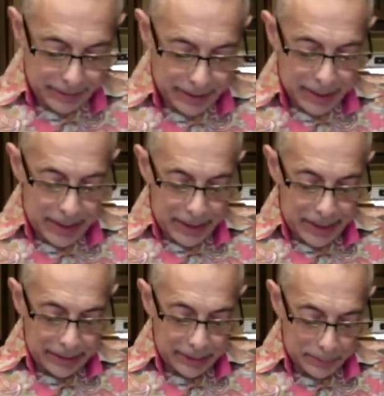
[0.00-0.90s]
a
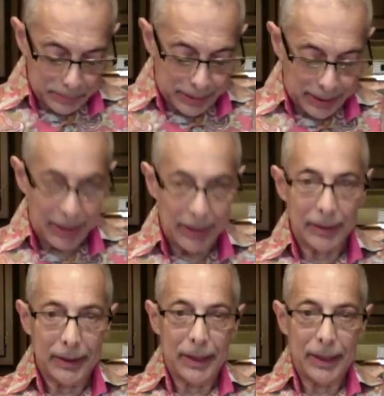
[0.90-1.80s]
nice little pile
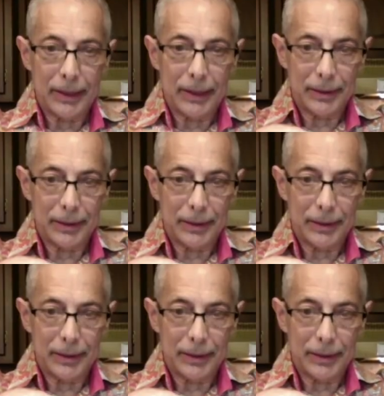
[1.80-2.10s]
in here.